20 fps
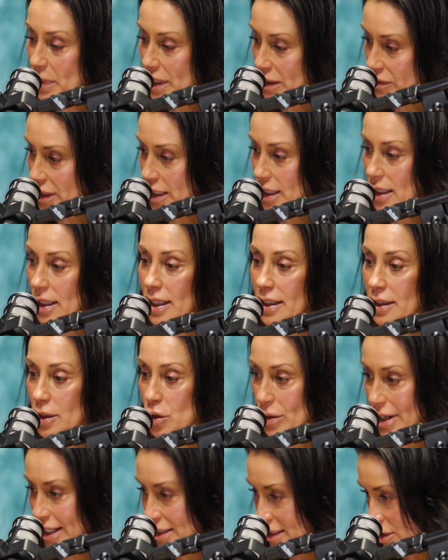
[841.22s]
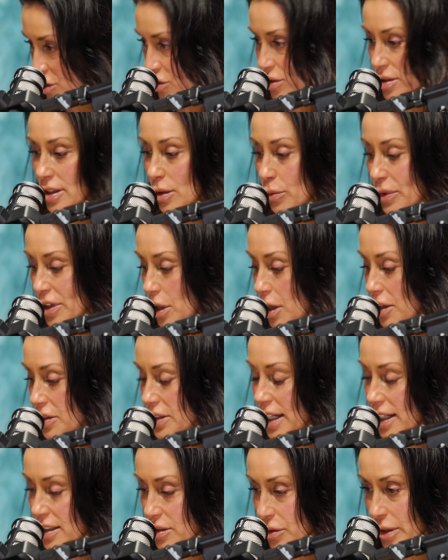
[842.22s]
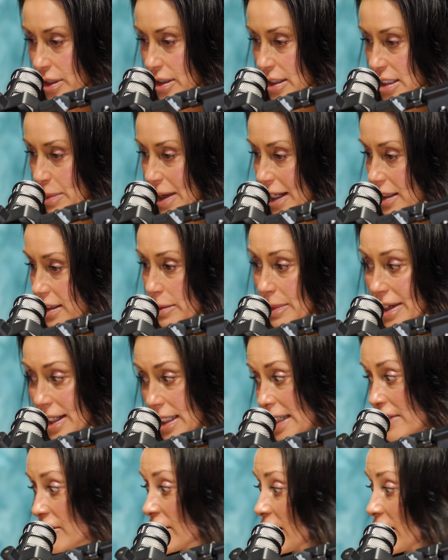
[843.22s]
pivoting and the transitions that we all take during this pandemic and